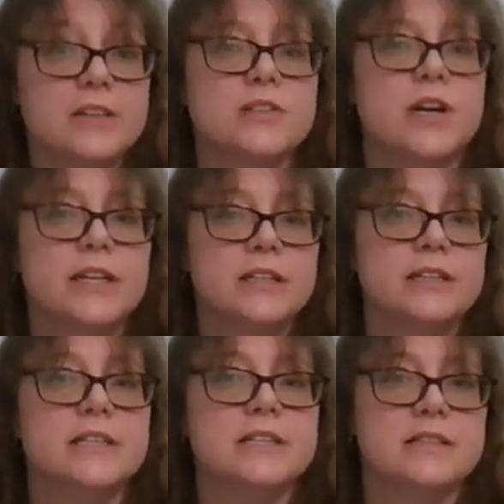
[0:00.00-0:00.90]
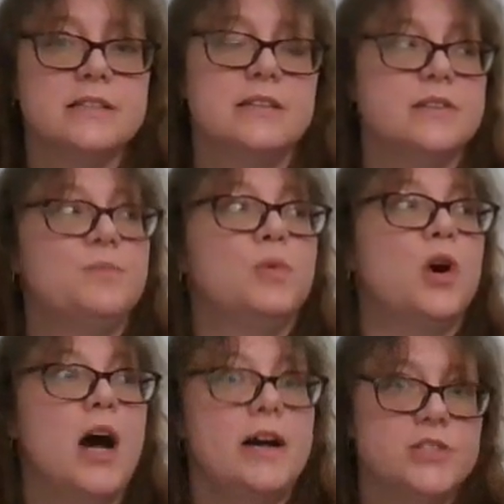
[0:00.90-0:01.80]
started this
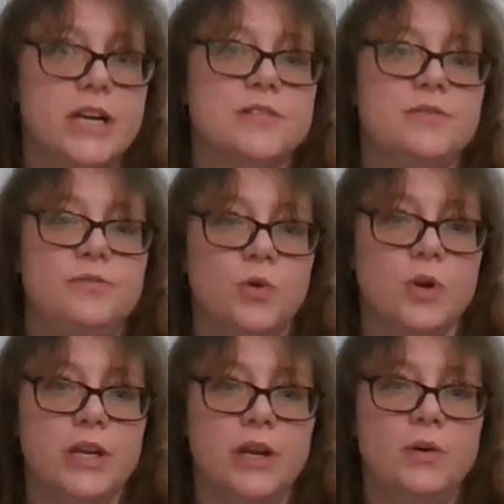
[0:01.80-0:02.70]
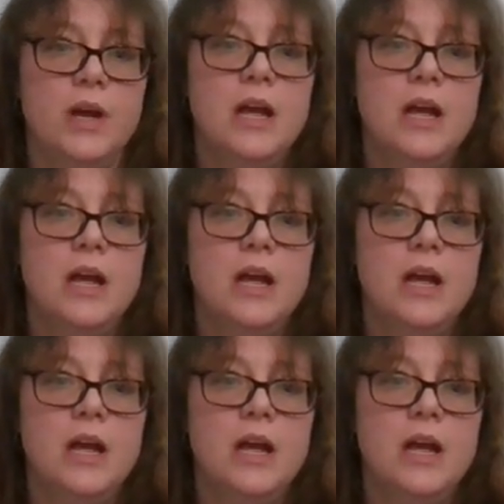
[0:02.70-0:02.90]
project for you.